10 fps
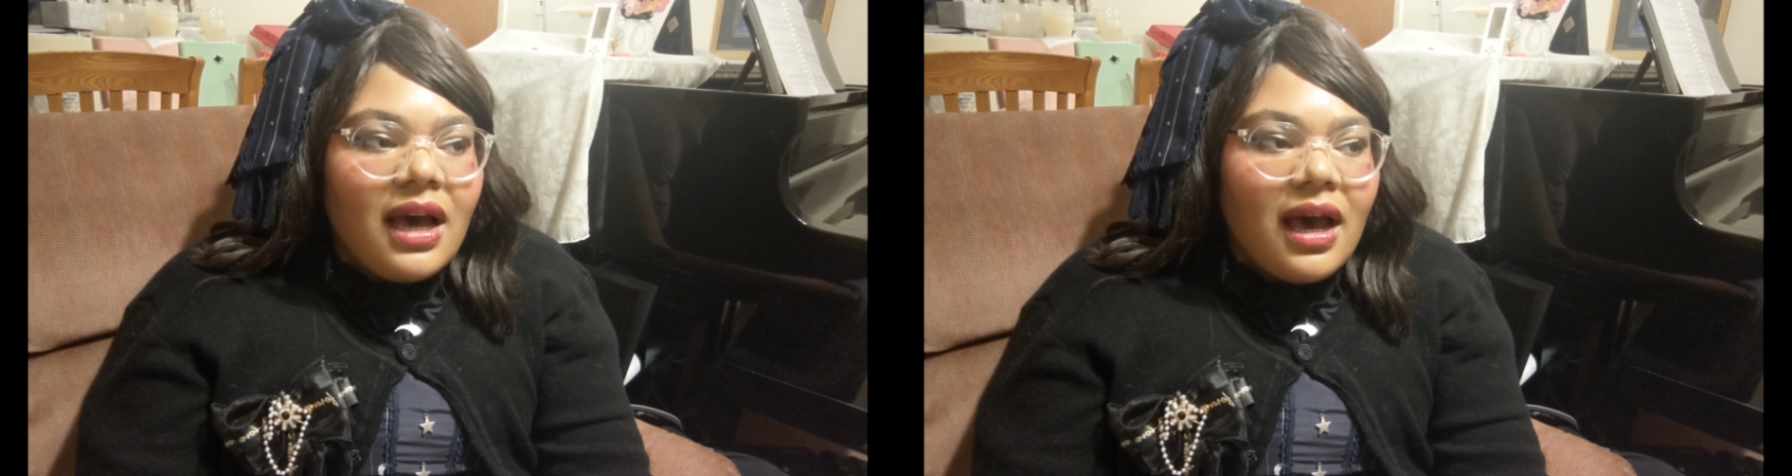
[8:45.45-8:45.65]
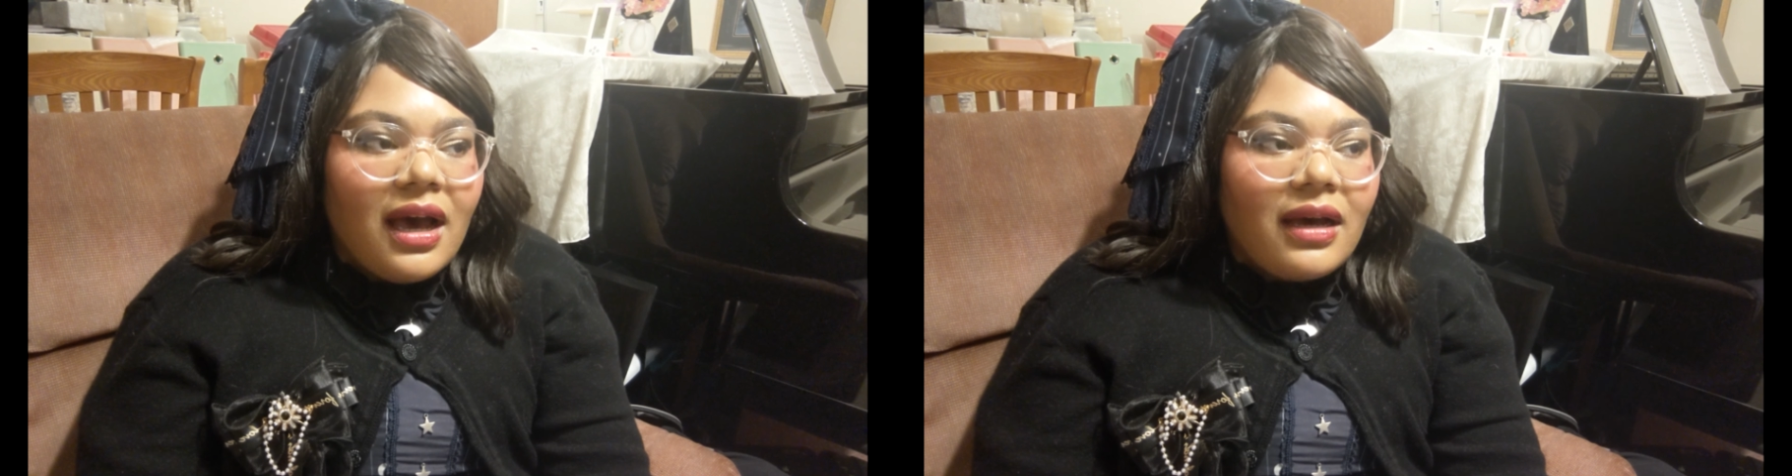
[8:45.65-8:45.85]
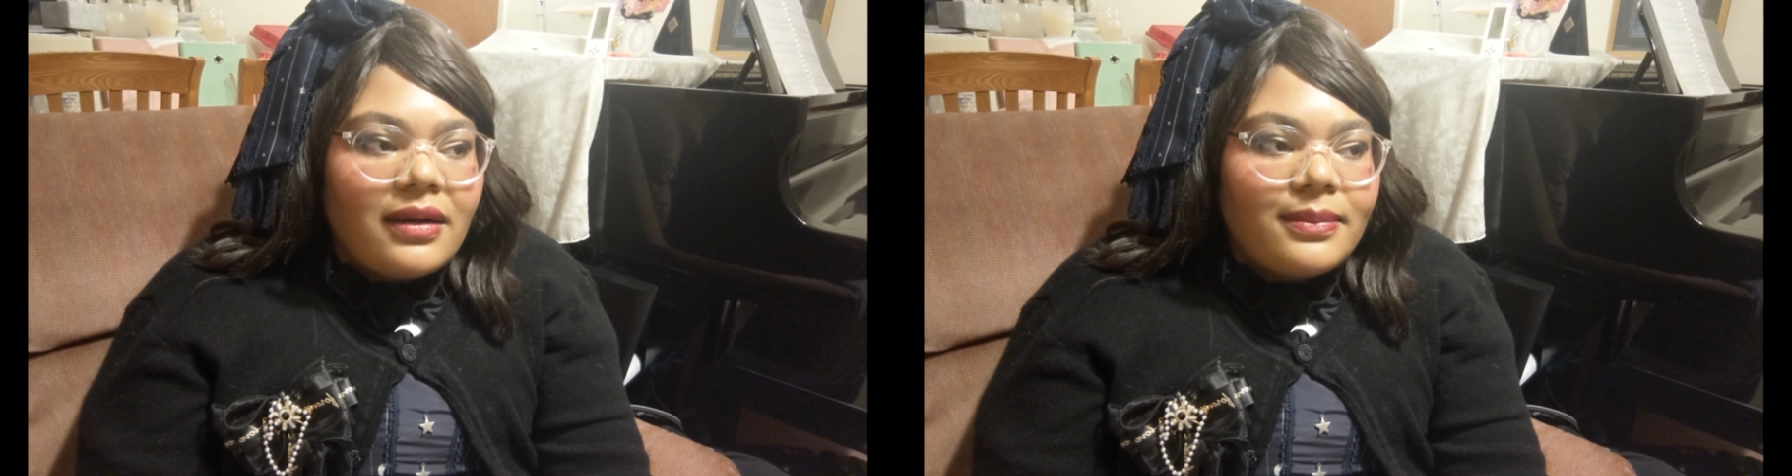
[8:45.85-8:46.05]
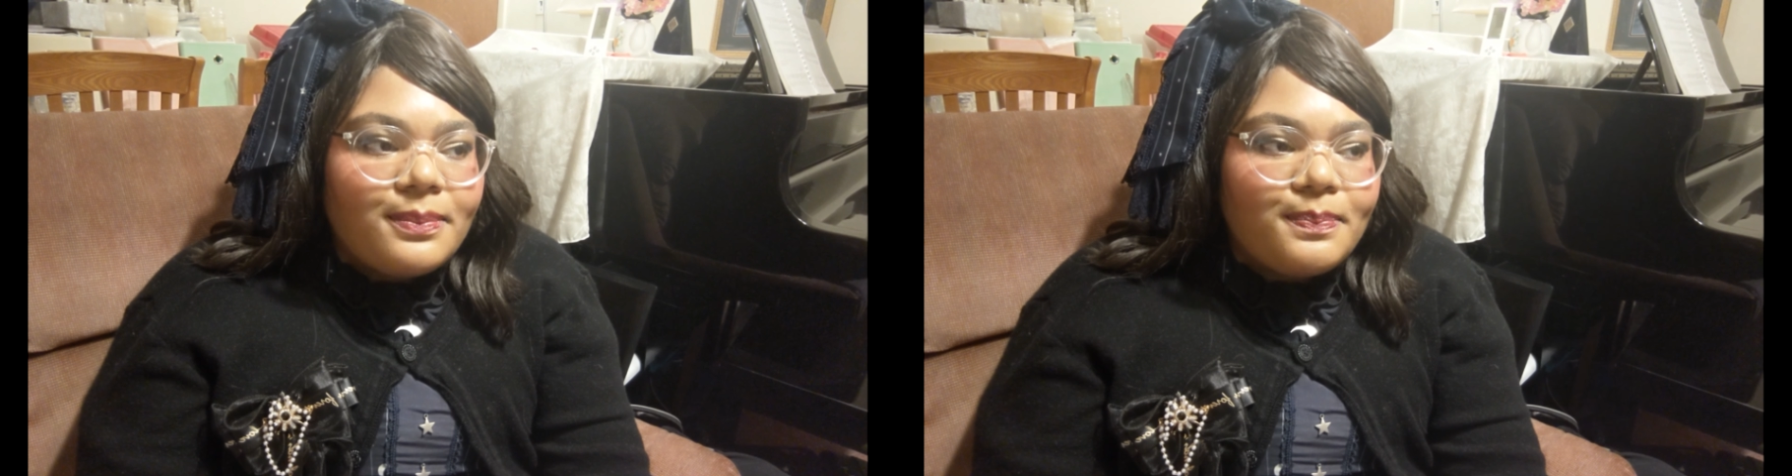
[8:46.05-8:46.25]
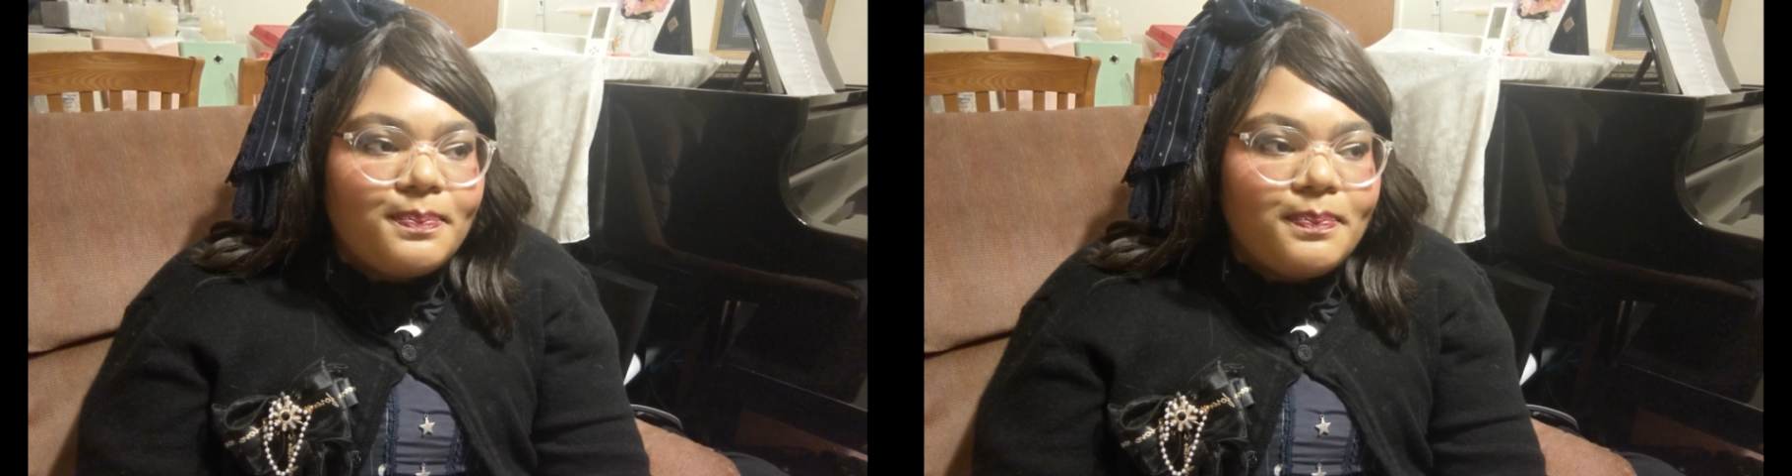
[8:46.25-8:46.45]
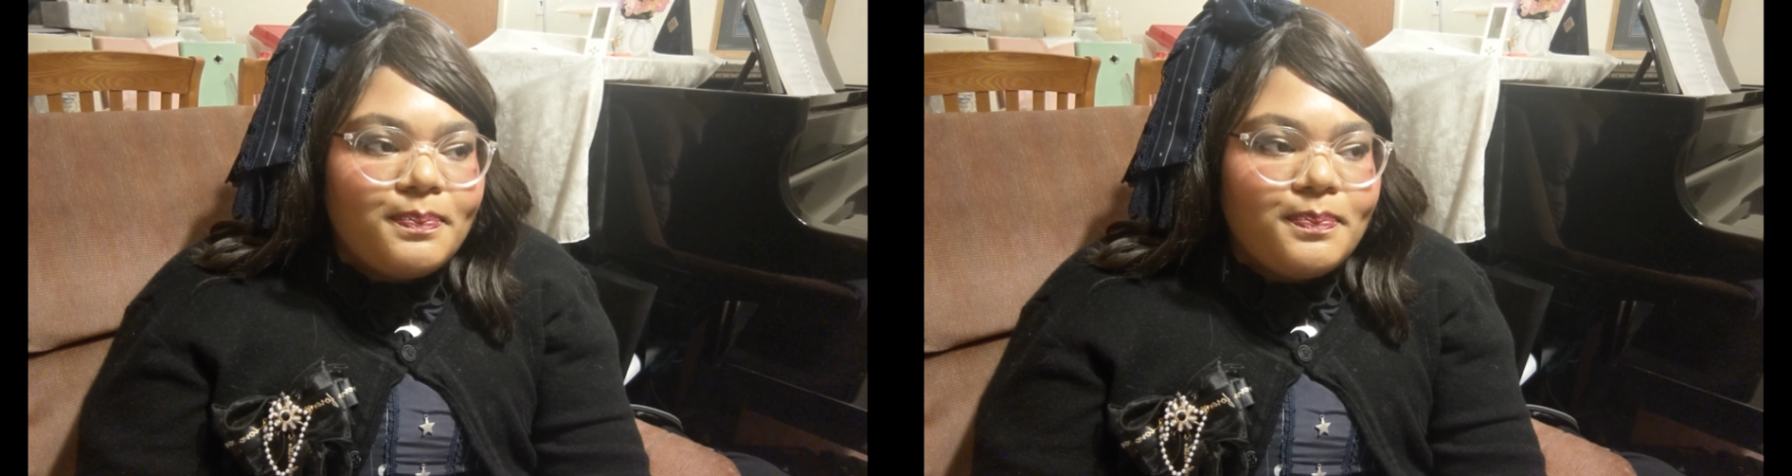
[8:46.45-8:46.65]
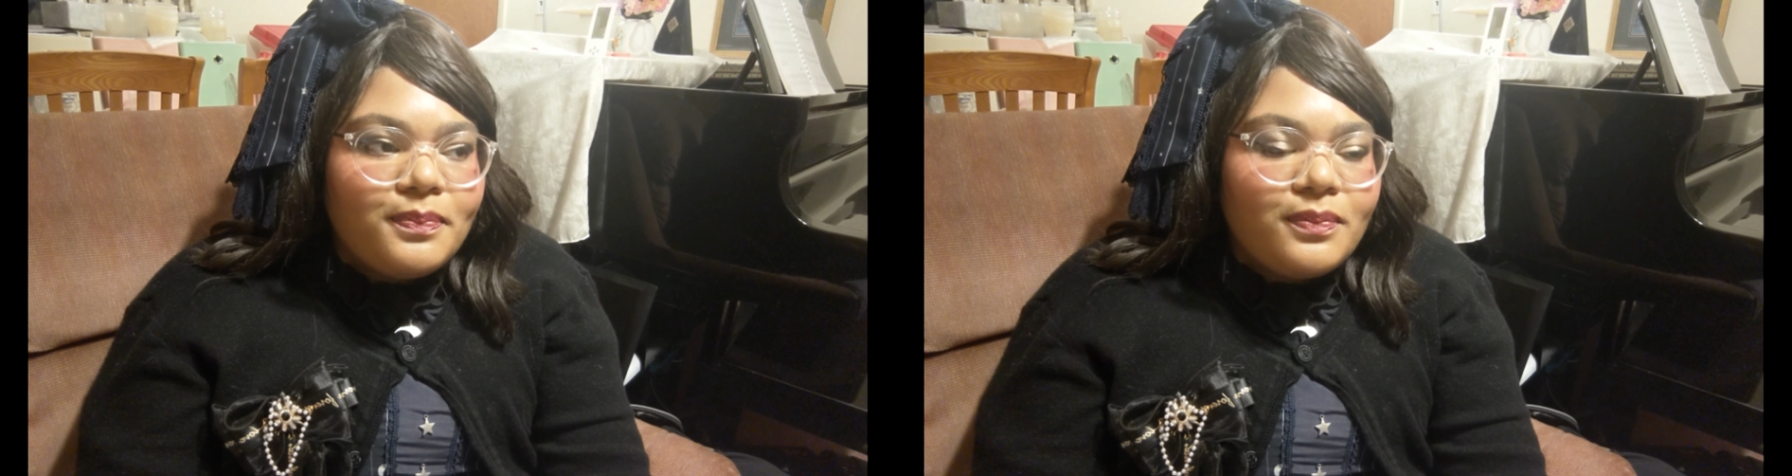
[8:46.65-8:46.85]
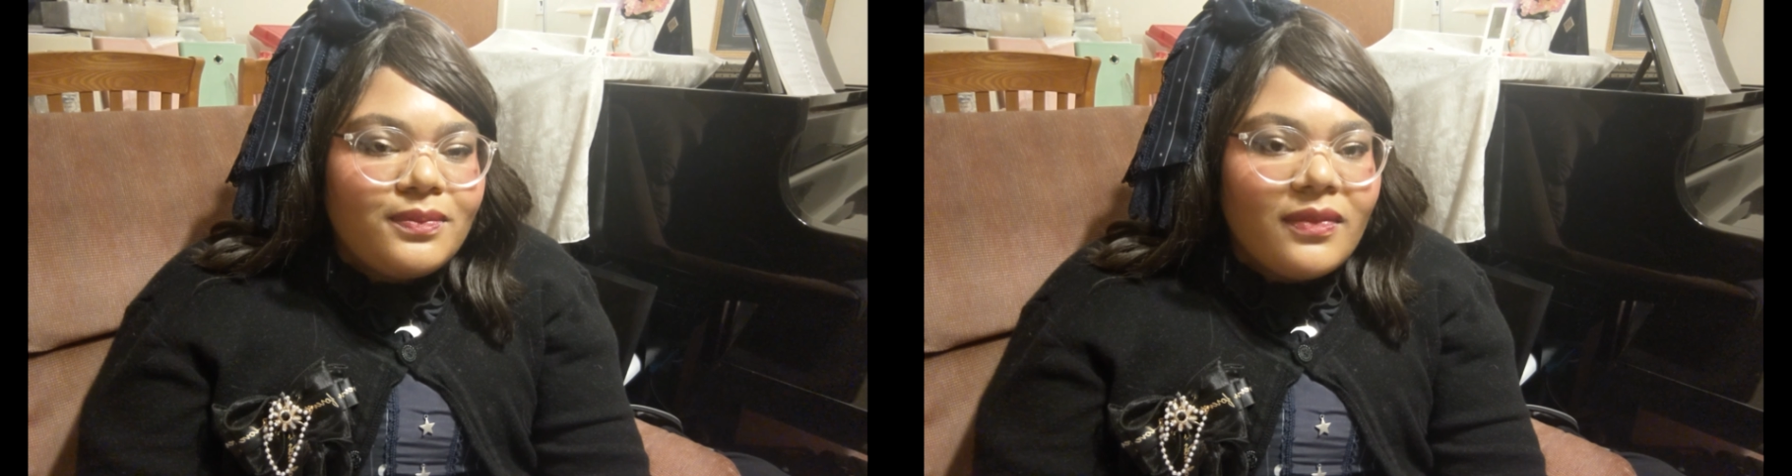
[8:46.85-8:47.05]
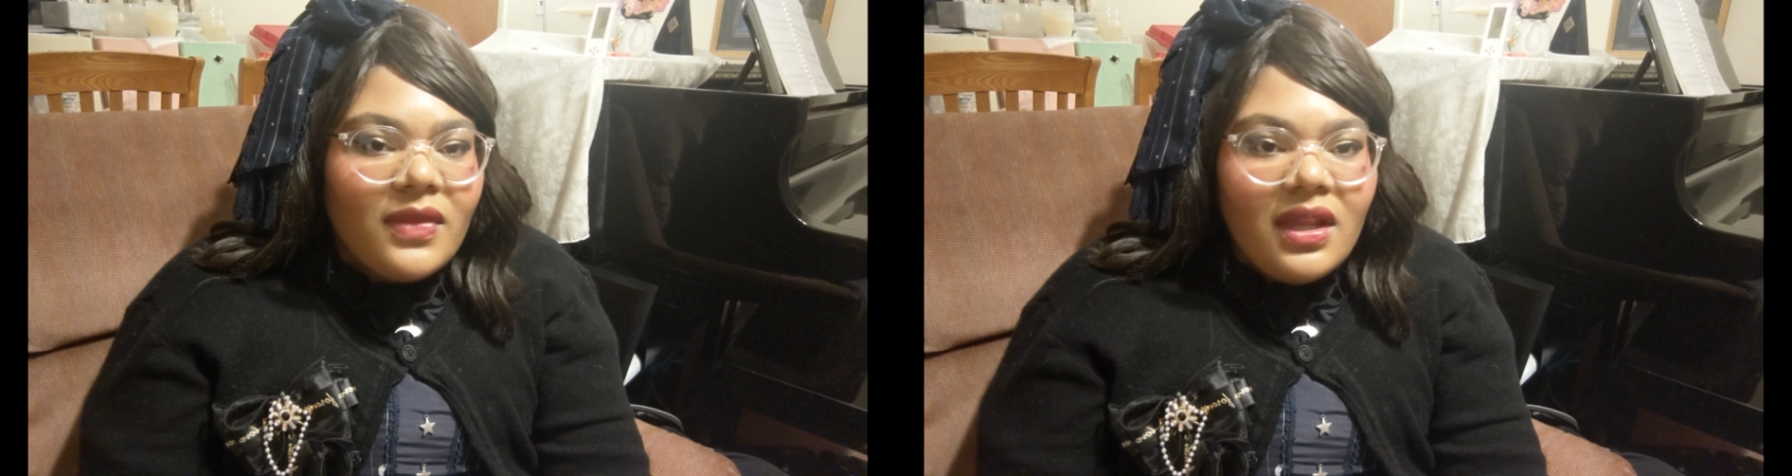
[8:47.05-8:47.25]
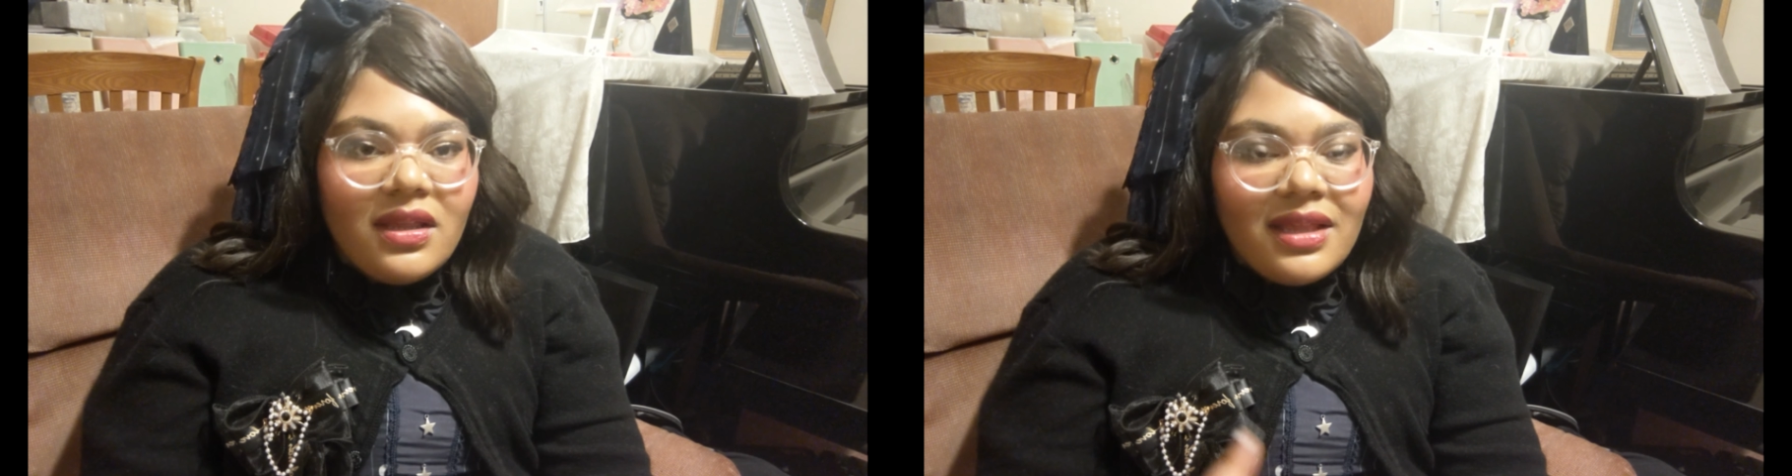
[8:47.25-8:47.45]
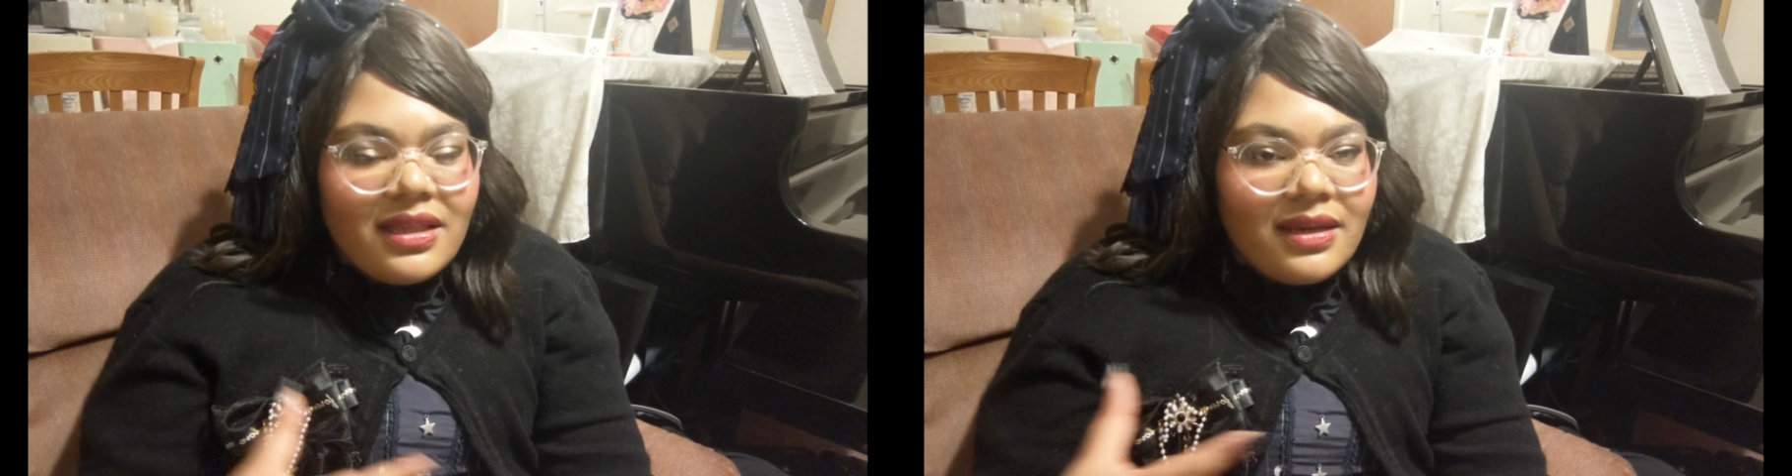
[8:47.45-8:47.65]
that